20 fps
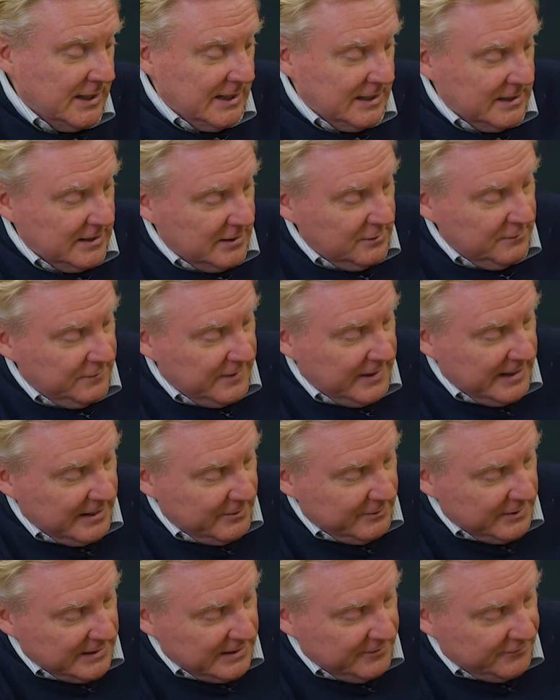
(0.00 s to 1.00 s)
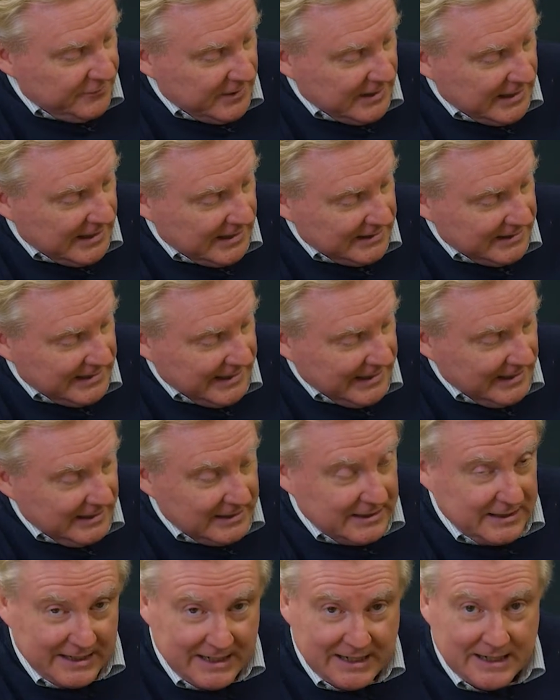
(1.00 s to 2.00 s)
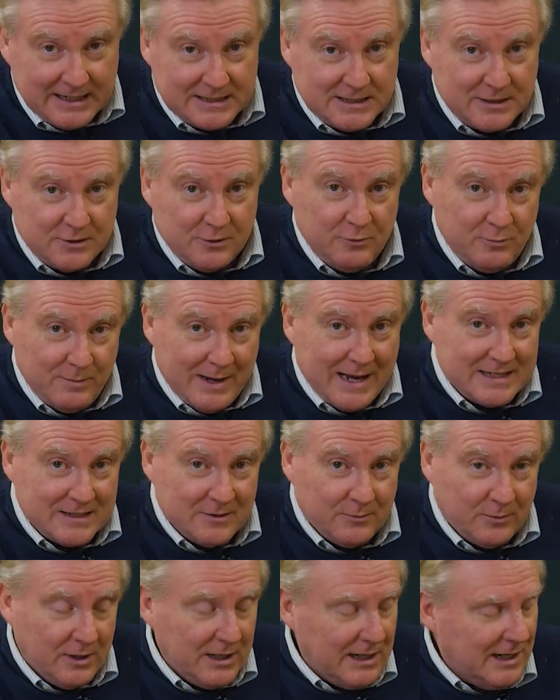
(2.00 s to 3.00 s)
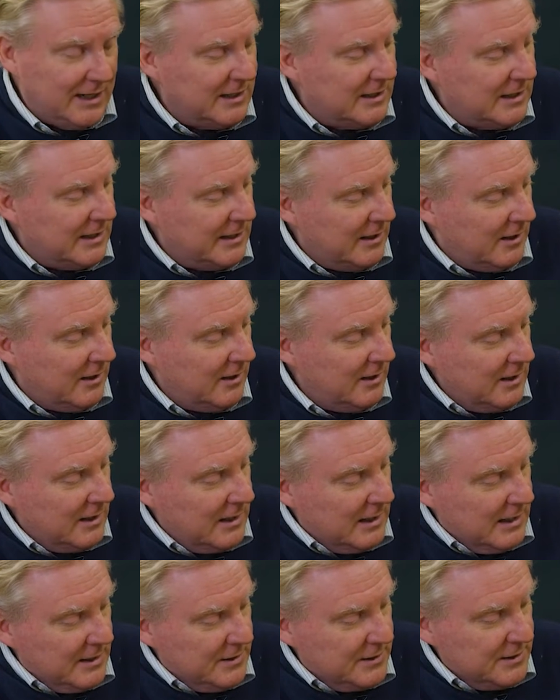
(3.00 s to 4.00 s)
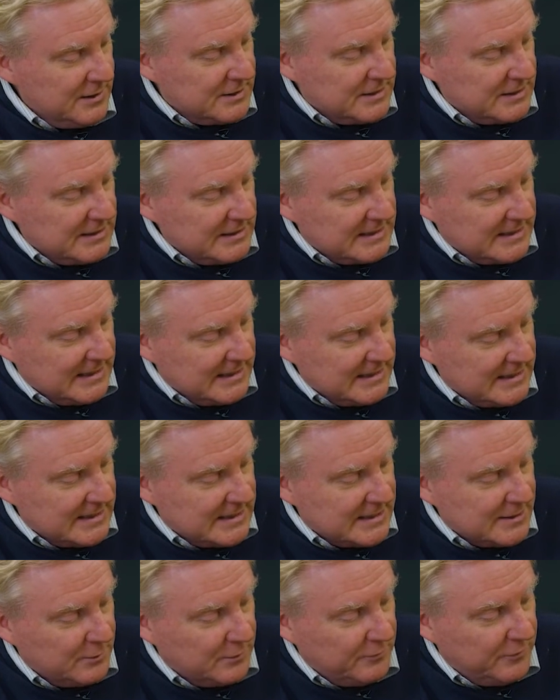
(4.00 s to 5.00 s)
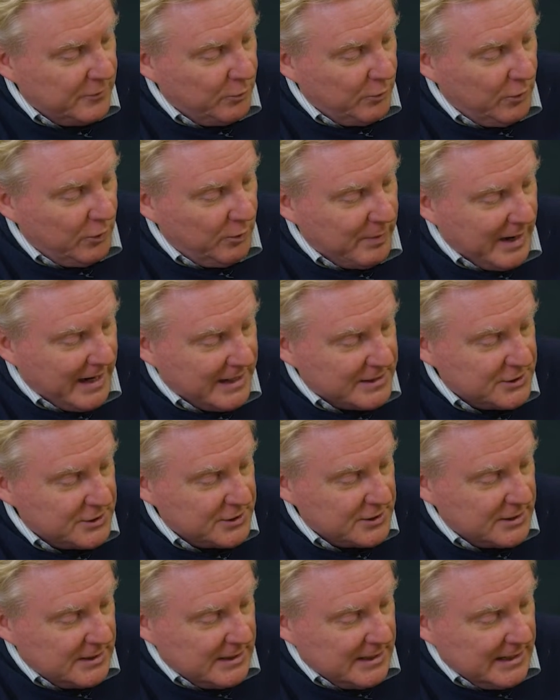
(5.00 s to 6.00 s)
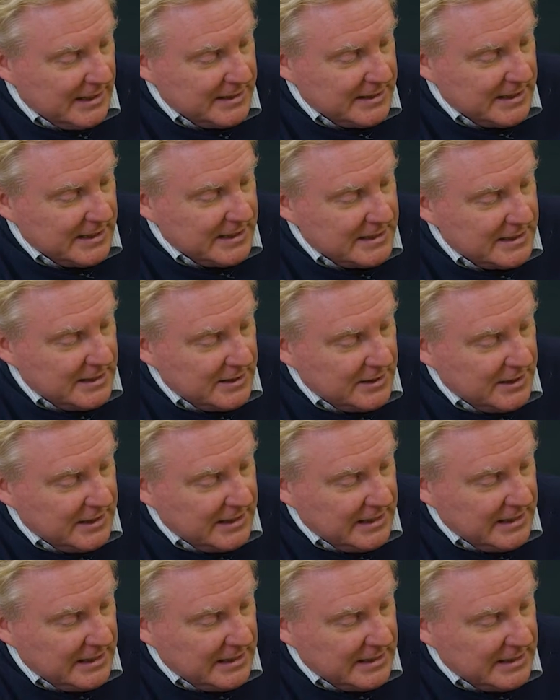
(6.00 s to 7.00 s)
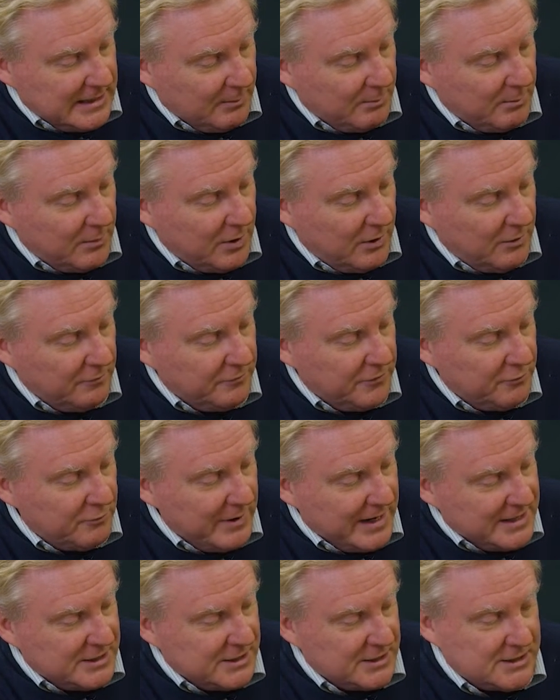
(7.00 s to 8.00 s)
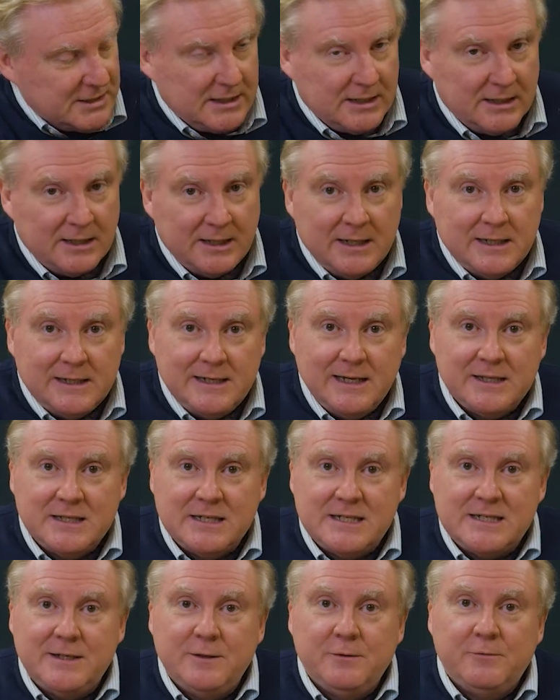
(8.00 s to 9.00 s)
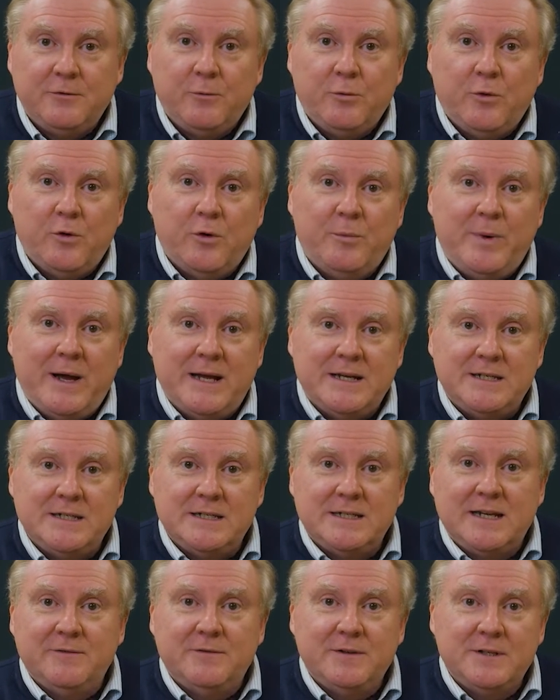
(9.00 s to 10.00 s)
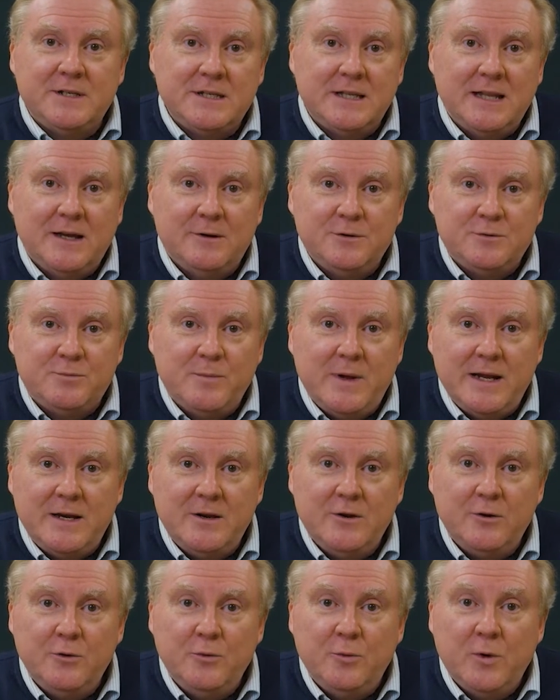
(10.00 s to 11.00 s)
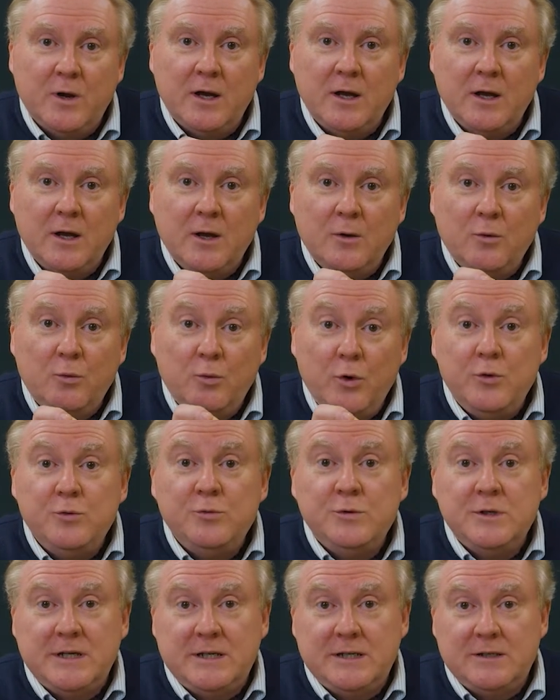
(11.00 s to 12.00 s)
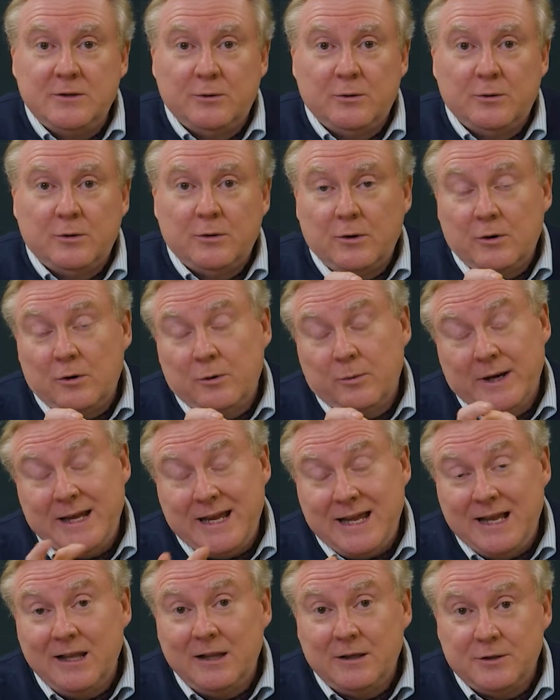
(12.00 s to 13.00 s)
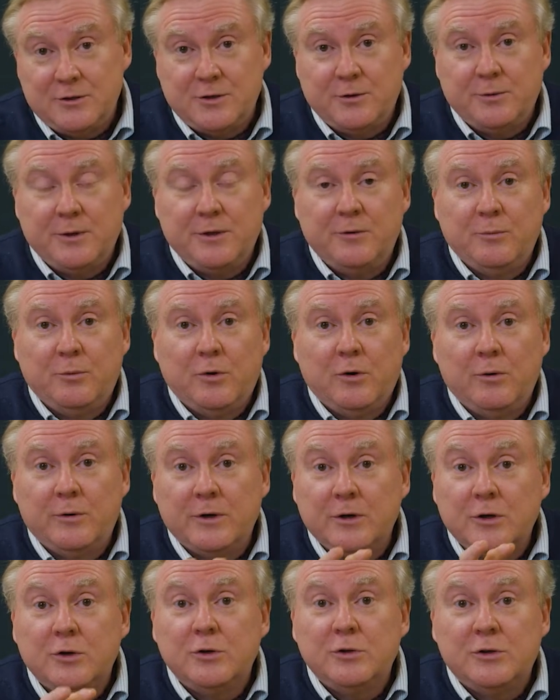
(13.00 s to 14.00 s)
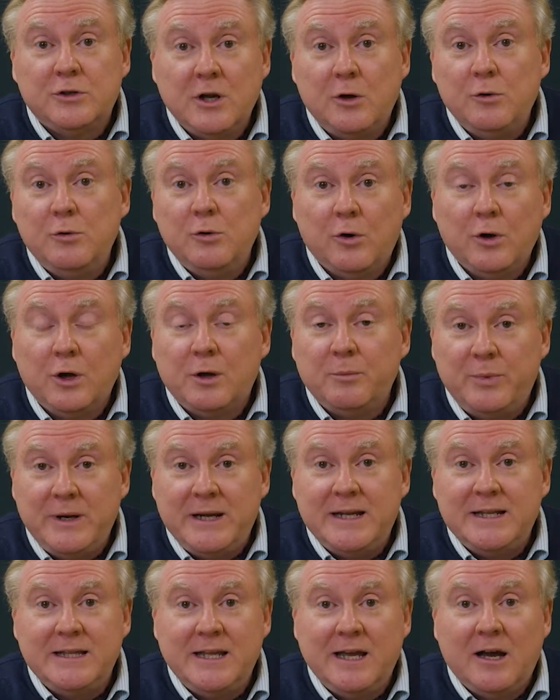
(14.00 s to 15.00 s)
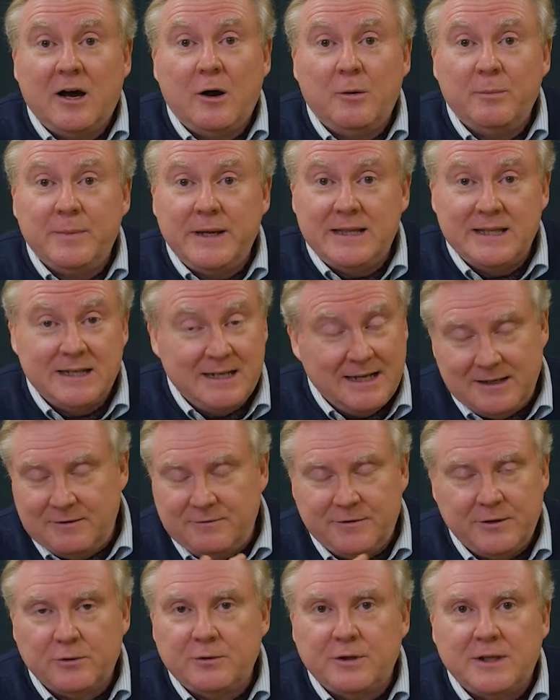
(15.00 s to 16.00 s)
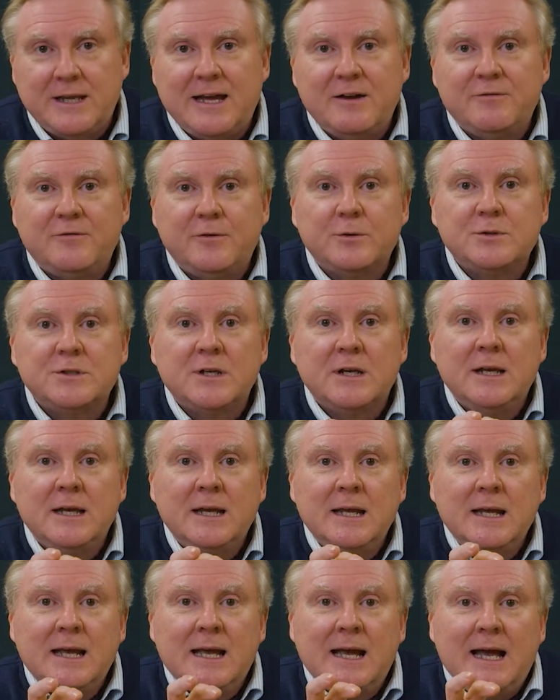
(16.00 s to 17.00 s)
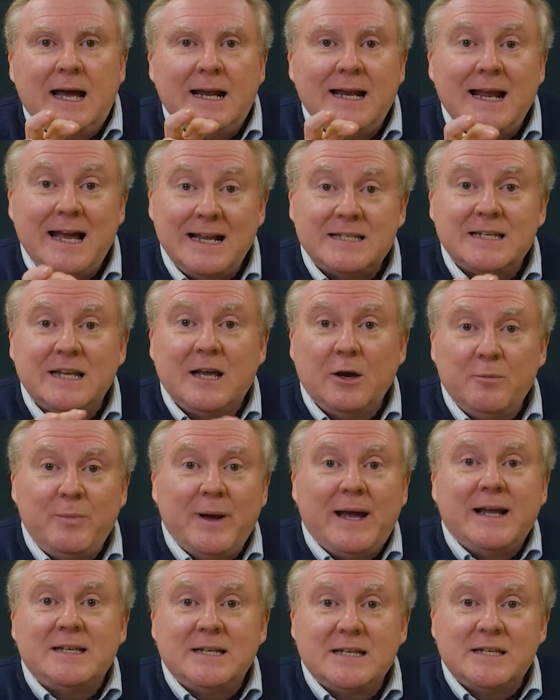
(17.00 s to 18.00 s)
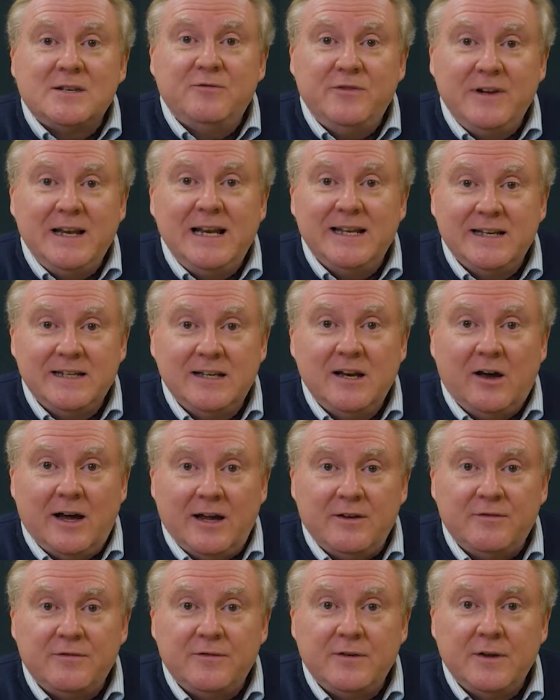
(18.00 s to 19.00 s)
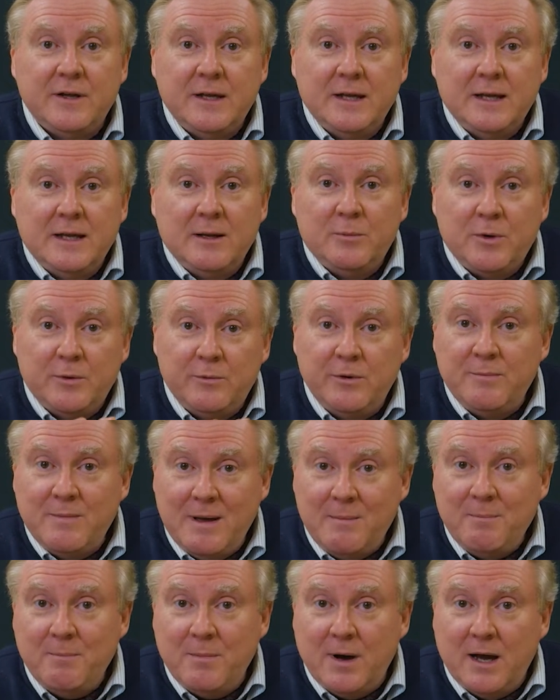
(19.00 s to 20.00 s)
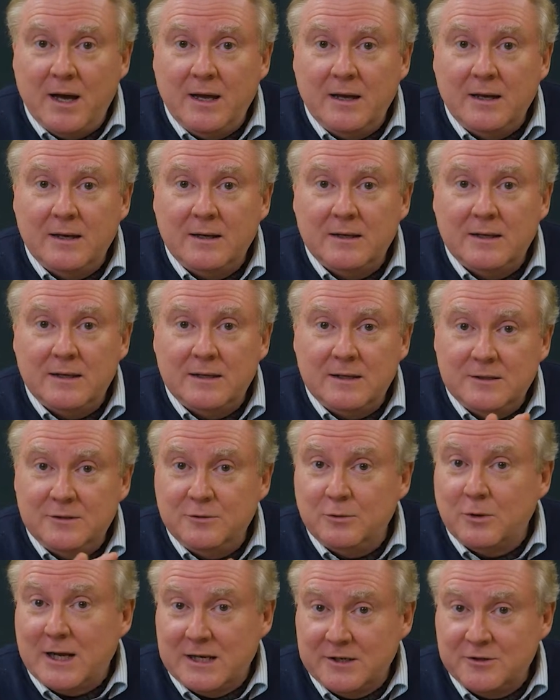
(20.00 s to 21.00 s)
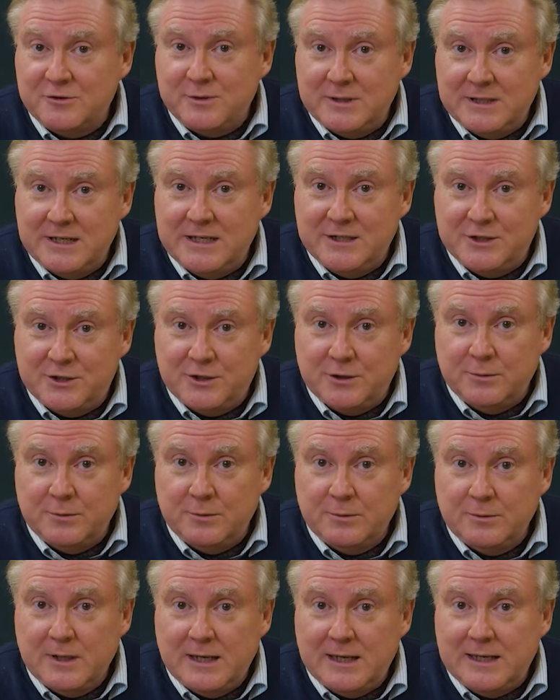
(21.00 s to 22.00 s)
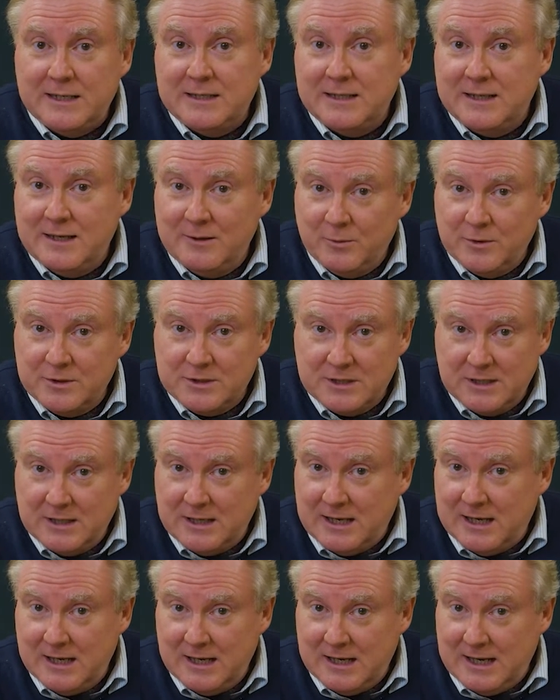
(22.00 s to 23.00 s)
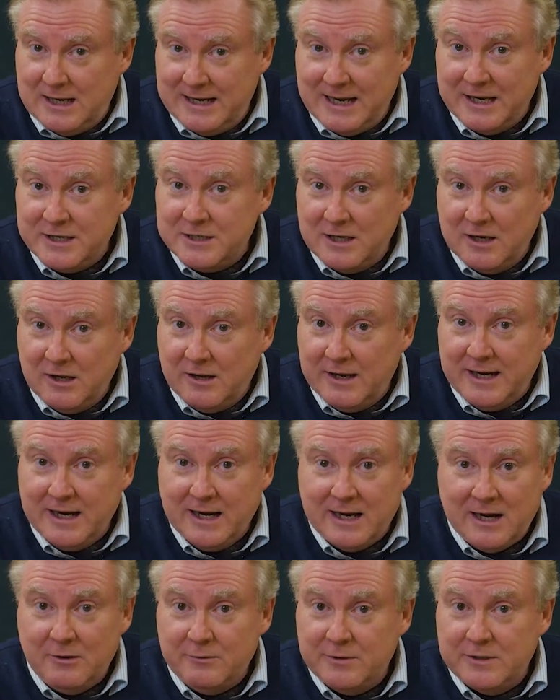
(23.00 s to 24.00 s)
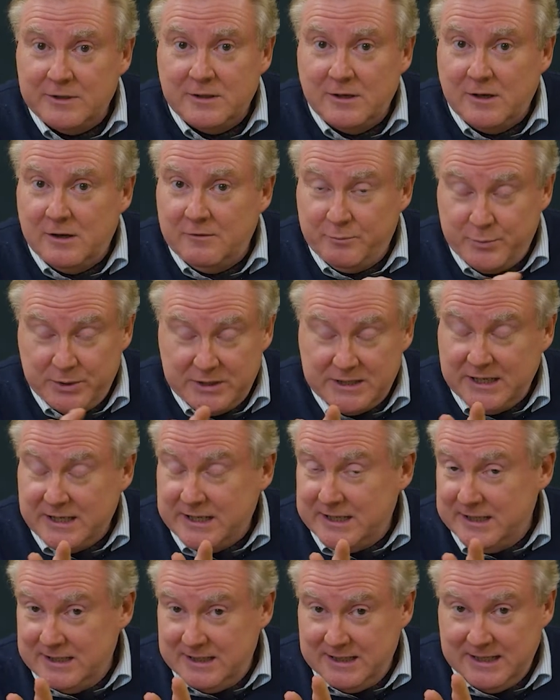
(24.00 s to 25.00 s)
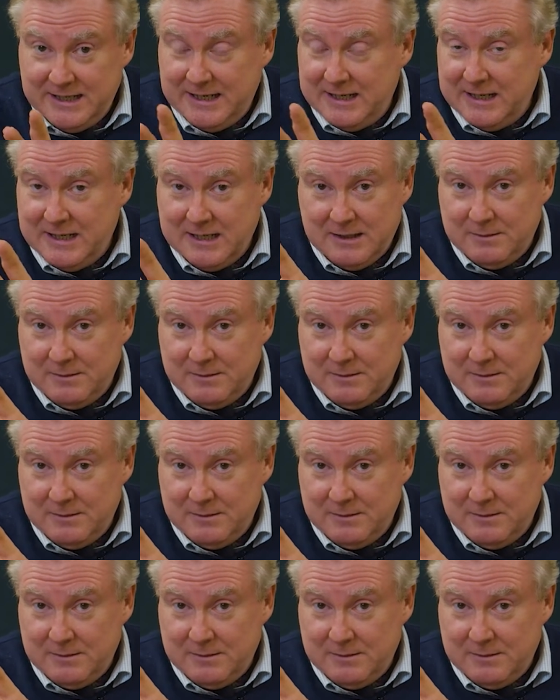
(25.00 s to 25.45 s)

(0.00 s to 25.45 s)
and over here in different coloured ink, the inks do matter what colour they are. This says Silver War Badge and then the number of the register. Now the Silver War Badge is given to those men who were wounded or were ill during the war and could no longer be in the army, the navy or the air force and had to go back to civilian life. But remember, your country needs you, and there was an underlying current of particularly